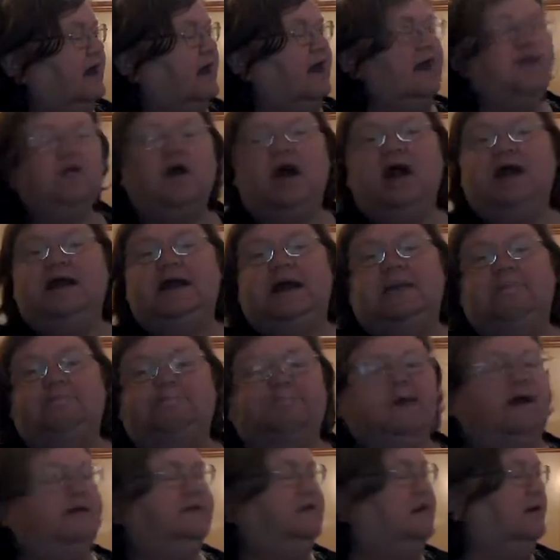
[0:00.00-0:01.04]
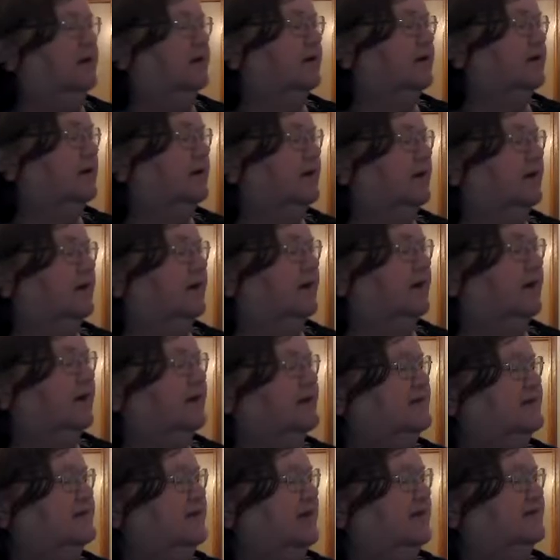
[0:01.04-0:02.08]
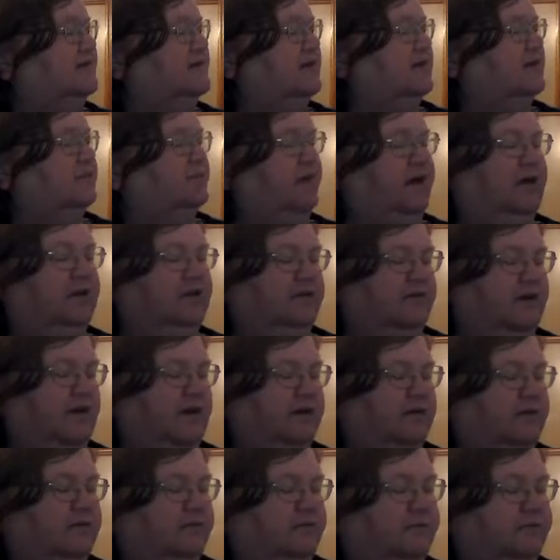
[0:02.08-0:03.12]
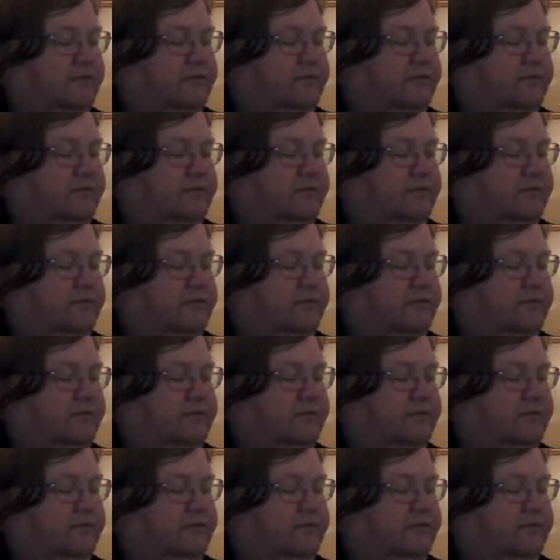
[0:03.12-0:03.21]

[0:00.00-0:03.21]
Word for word: here I am, mother, he said to the big thing.